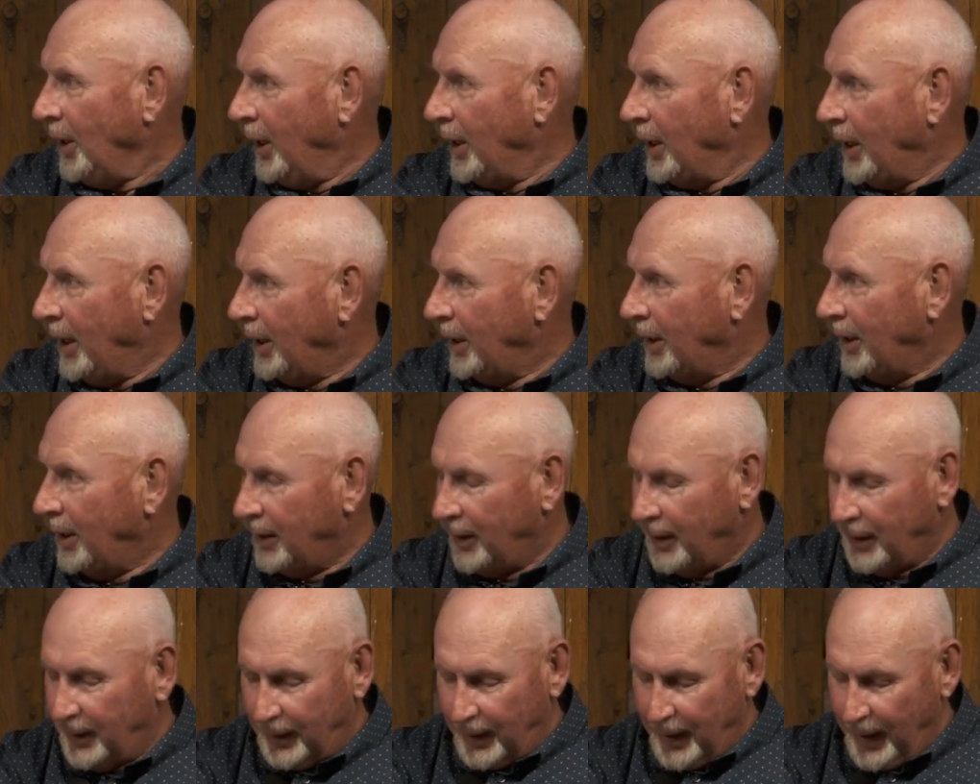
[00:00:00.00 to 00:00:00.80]

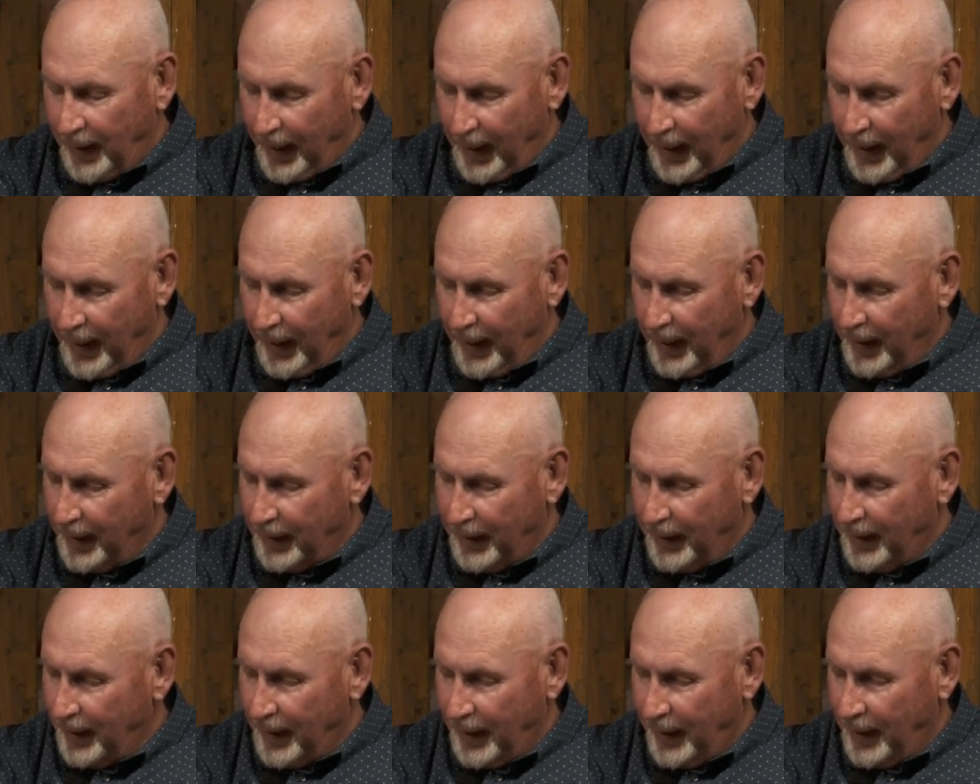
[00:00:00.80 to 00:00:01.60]
Uh,
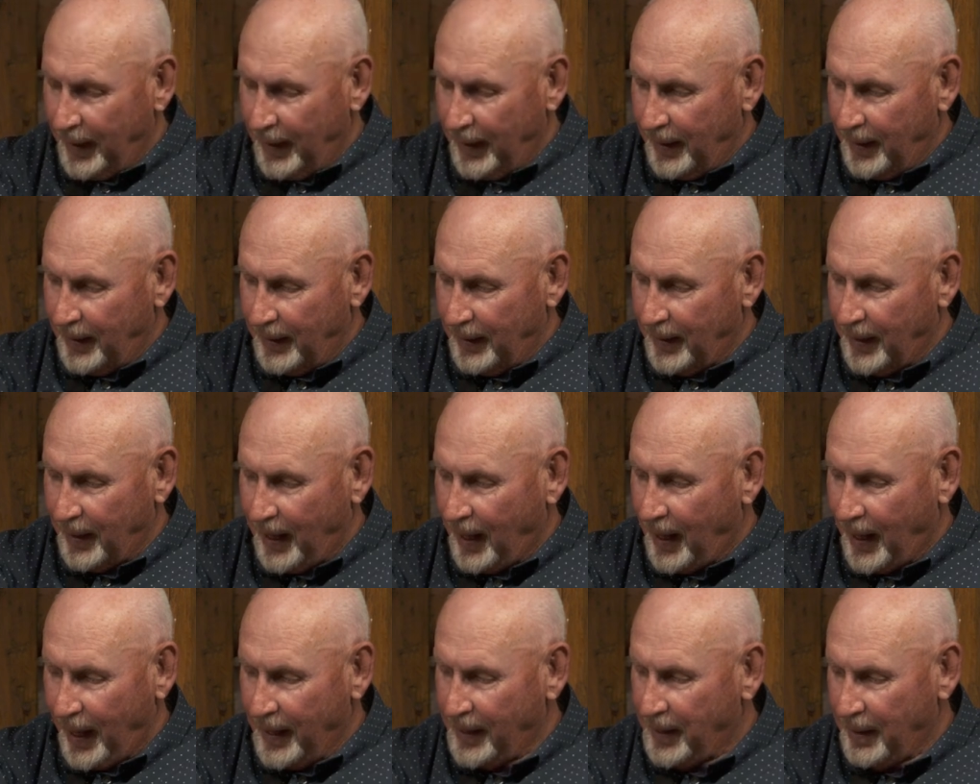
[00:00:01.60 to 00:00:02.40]
and uh,
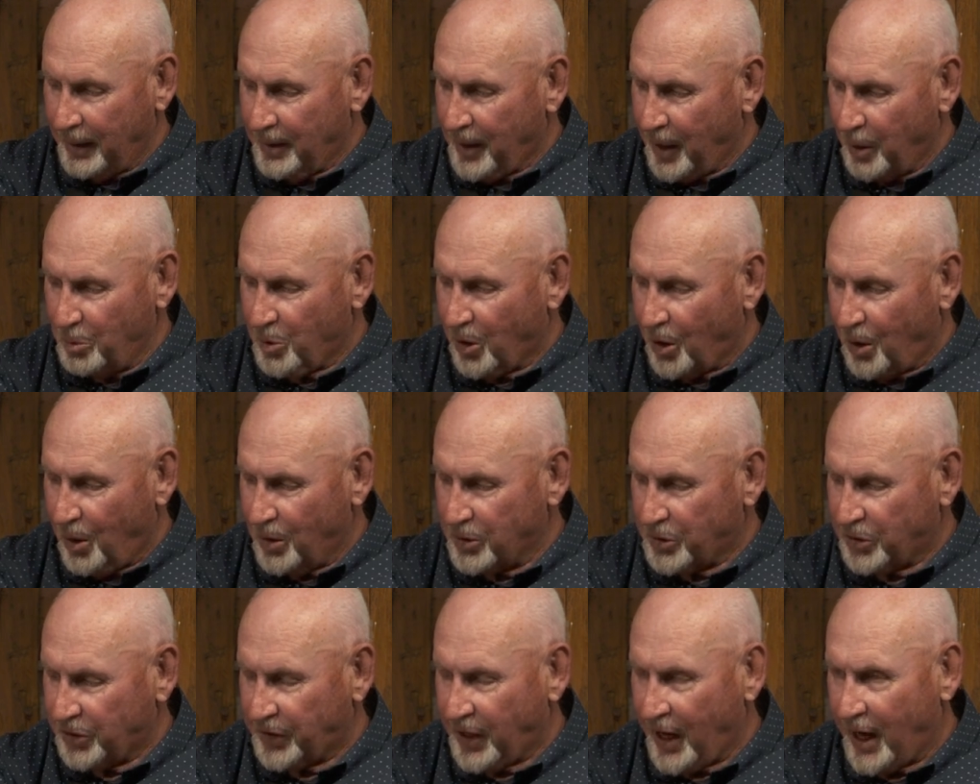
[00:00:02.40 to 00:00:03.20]
I, they were all
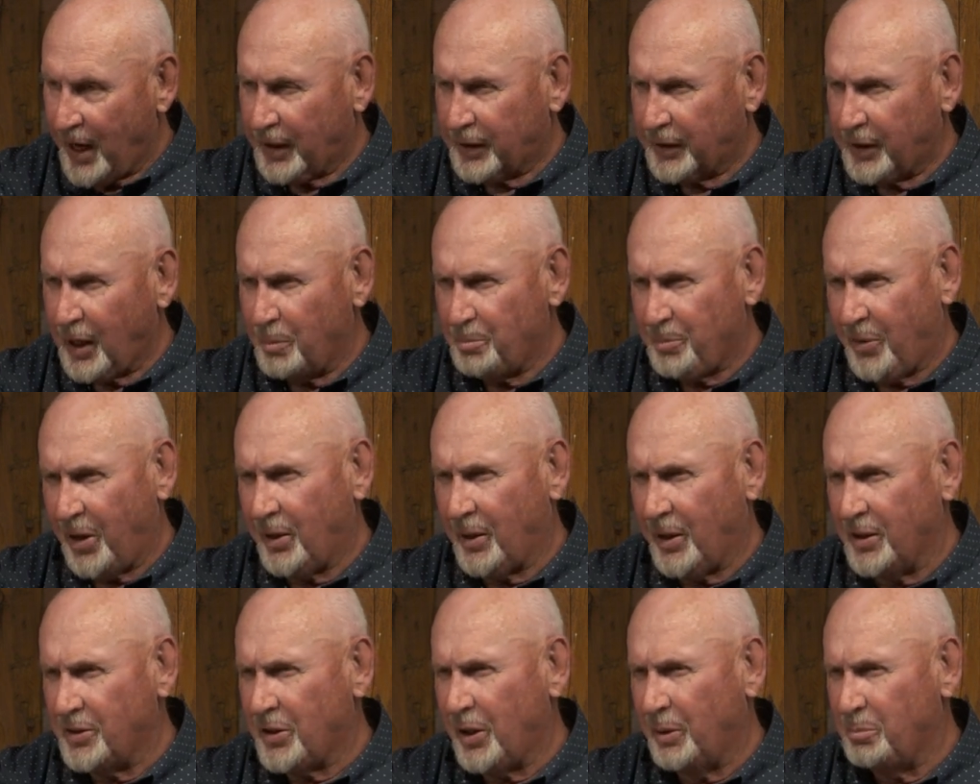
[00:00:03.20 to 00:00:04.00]
stacked up there,
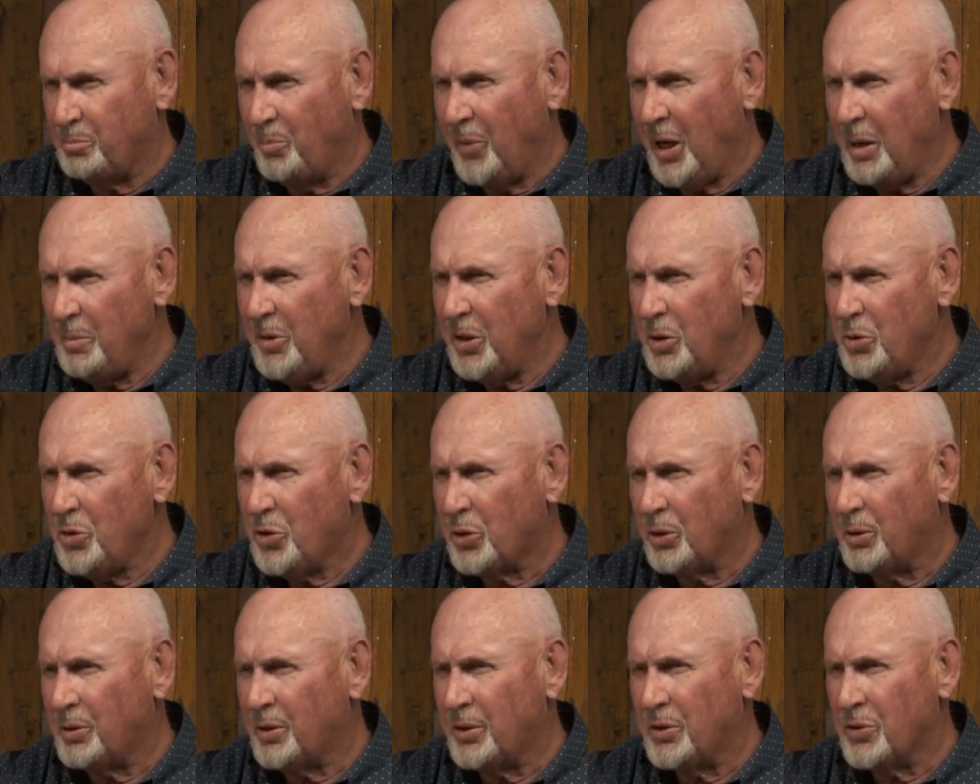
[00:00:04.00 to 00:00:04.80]
and I said, maybe you
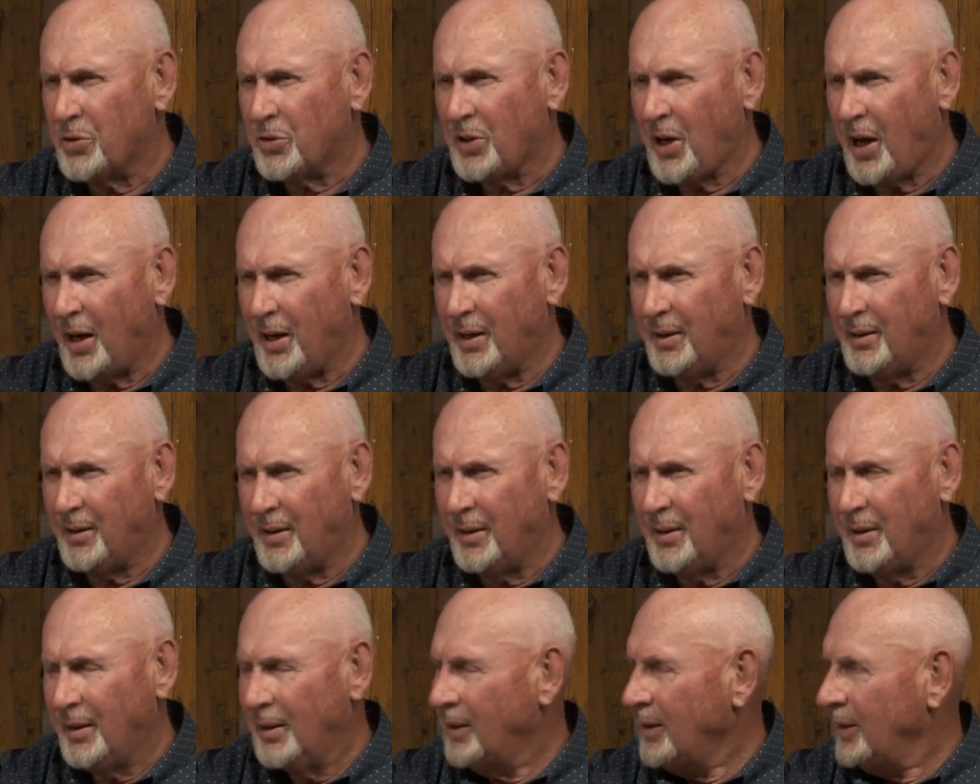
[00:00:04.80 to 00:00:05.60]
should decide,
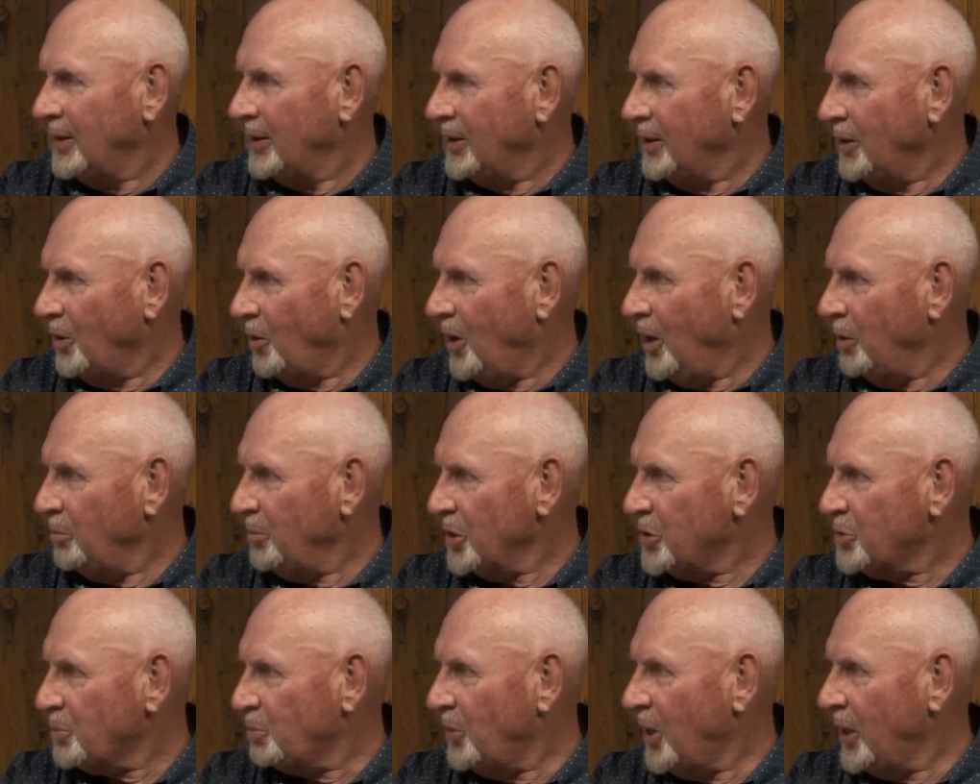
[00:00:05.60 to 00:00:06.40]
you know, how
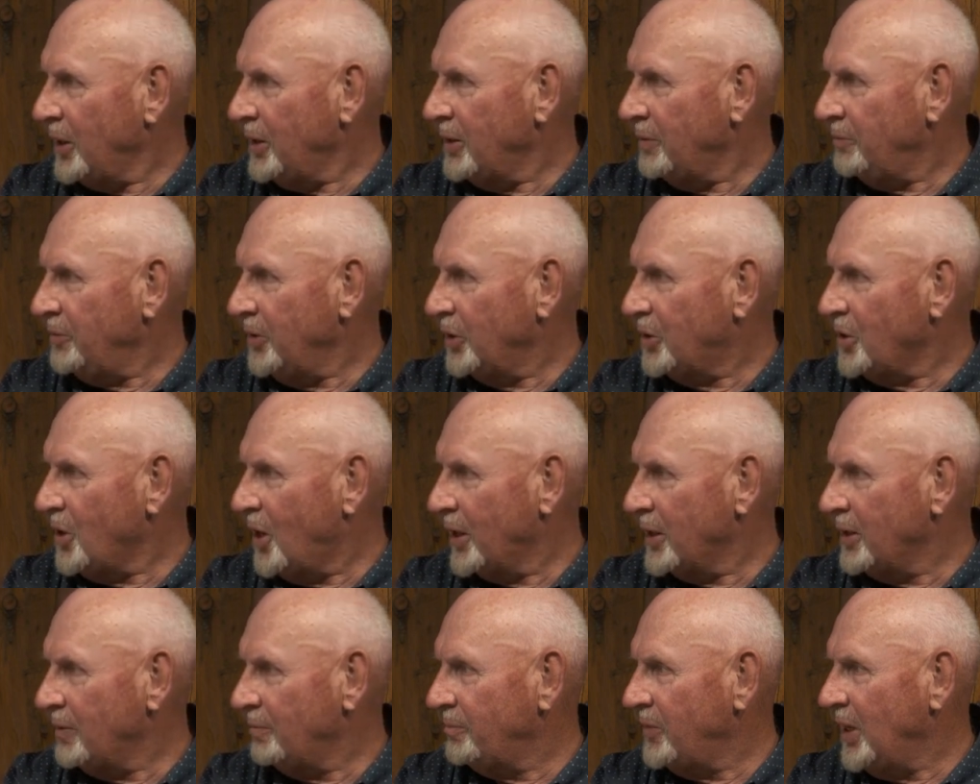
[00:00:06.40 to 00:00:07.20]
much money have you
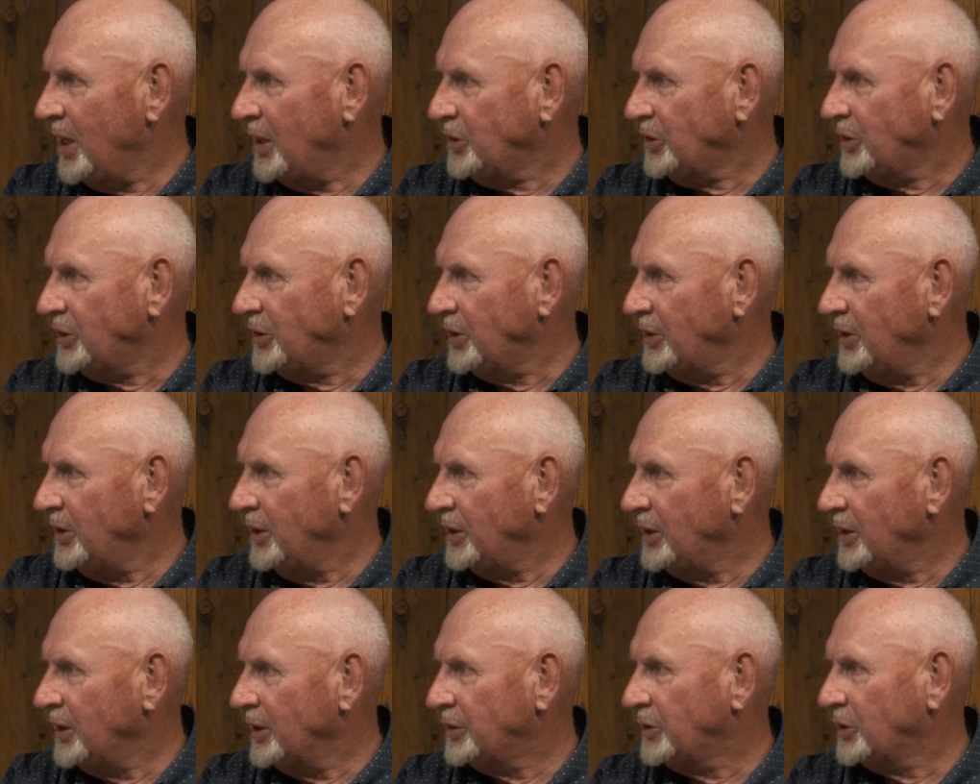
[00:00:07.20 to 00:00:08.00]
got invested in
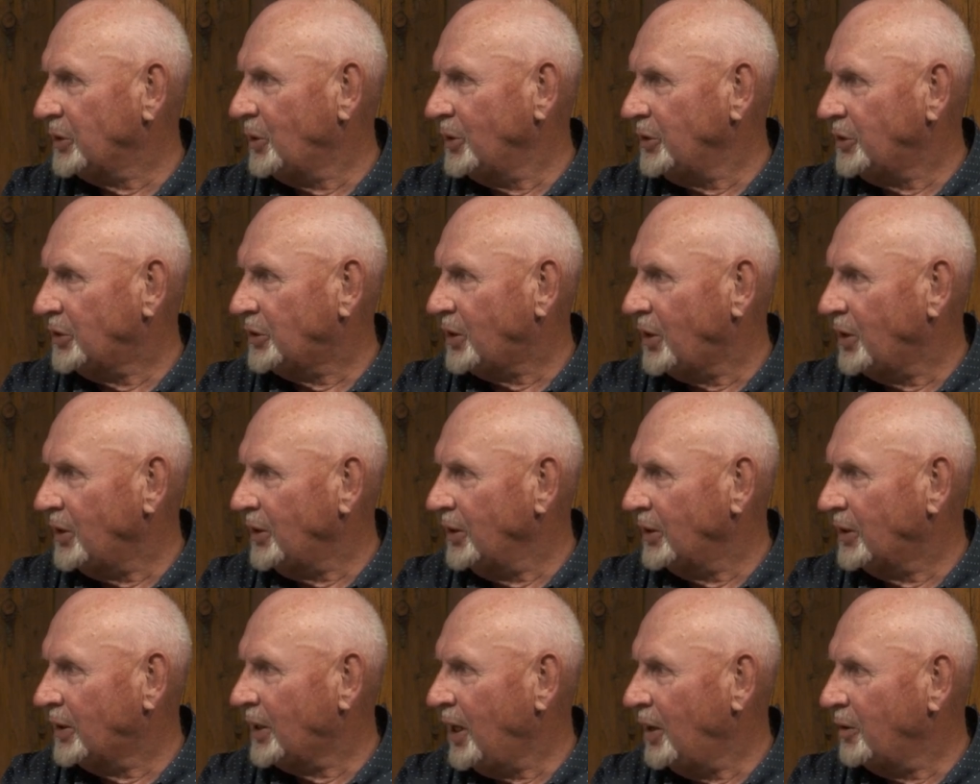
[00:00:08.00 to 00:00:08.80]
this? So I
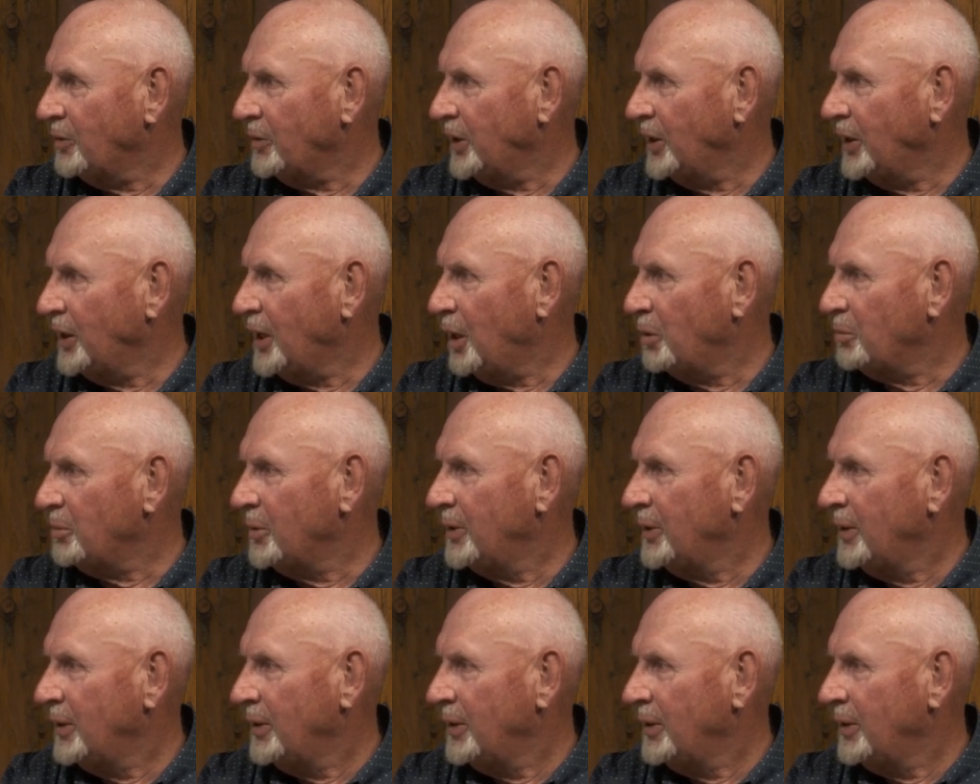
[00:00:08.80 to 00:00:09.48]
started counting up.